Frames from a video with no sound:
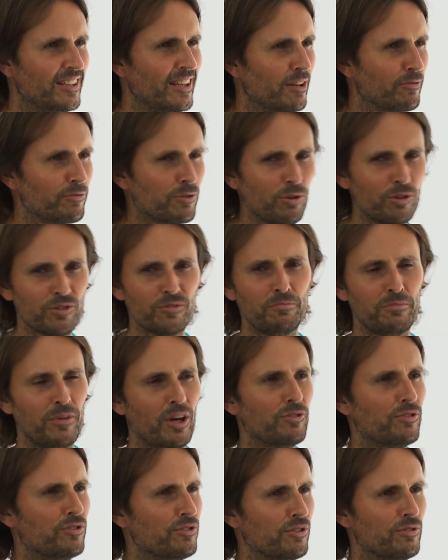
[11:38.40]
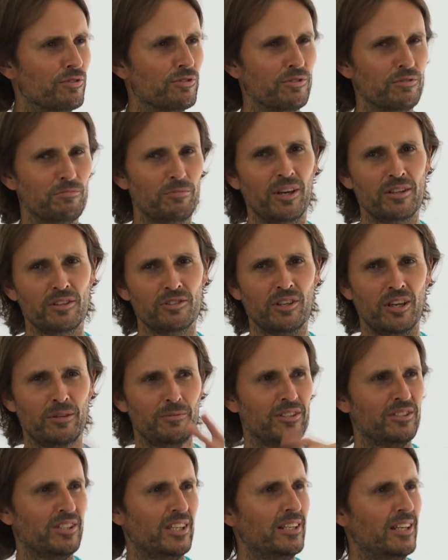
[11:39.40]
Now, of course, most children by the time
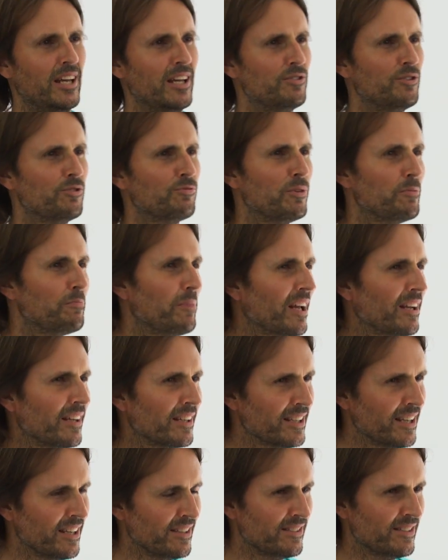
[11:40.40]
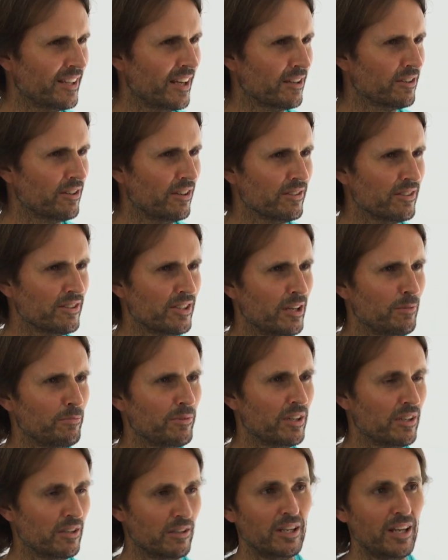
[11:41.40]
they're teenagers rebel against that
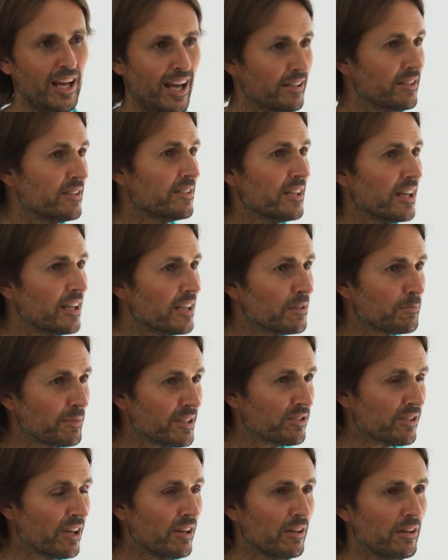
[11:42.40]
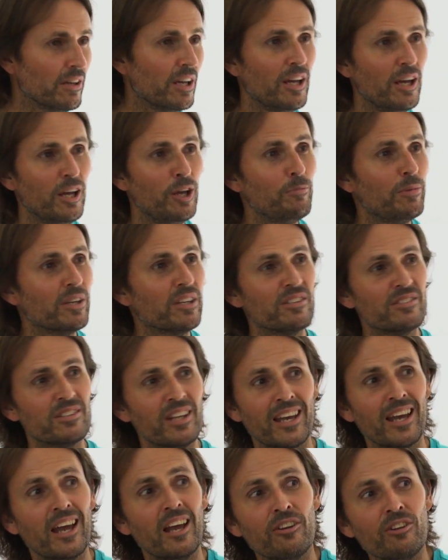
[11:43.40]
concept, understandably so, because
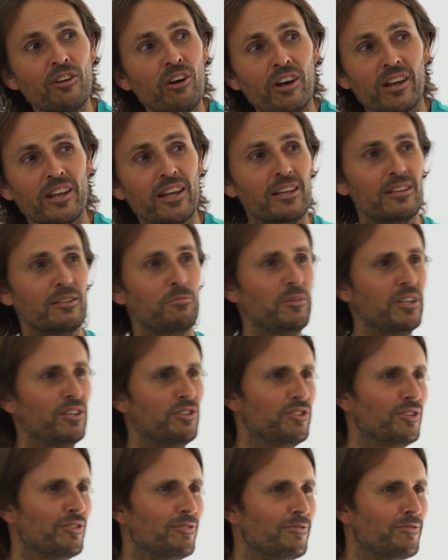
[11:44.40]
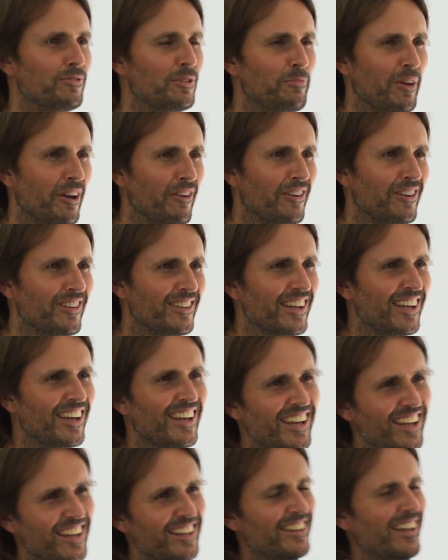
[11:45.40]
they are not an image of the parent.
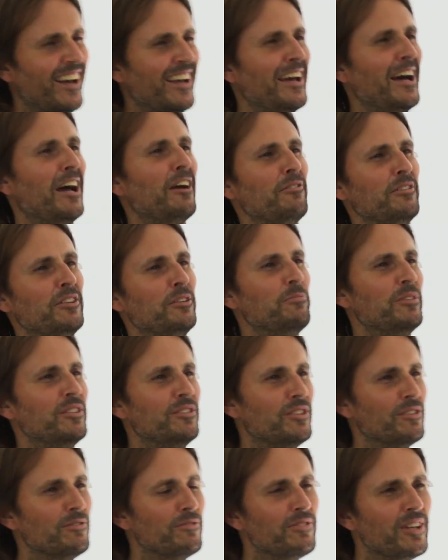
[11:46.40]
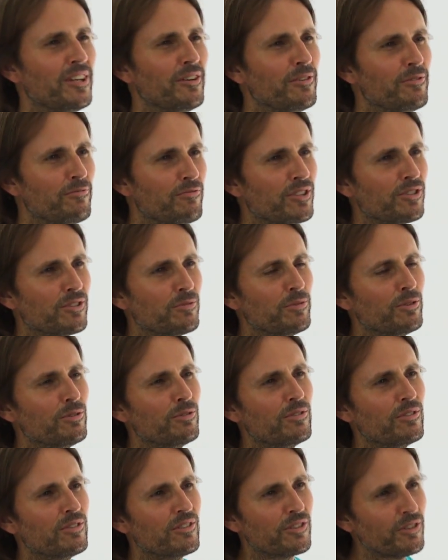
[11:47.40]
They are an image of their
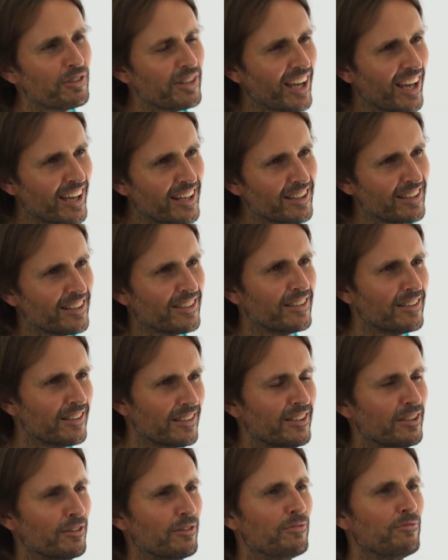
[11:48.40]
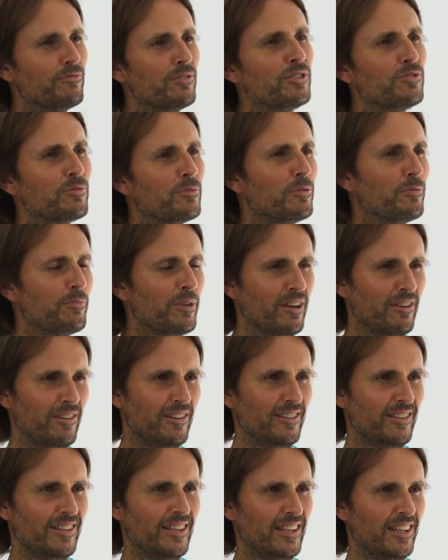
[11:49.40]
invisible creator, their invisible
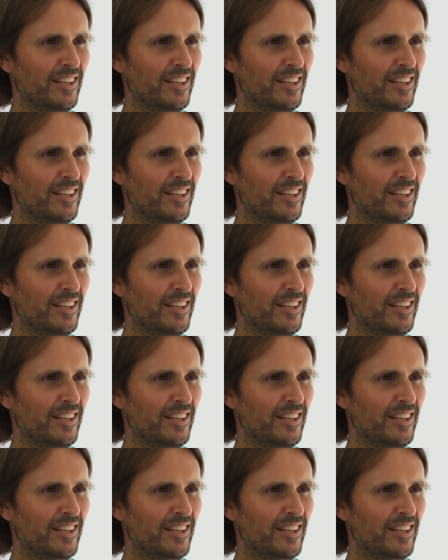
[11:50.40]
parent.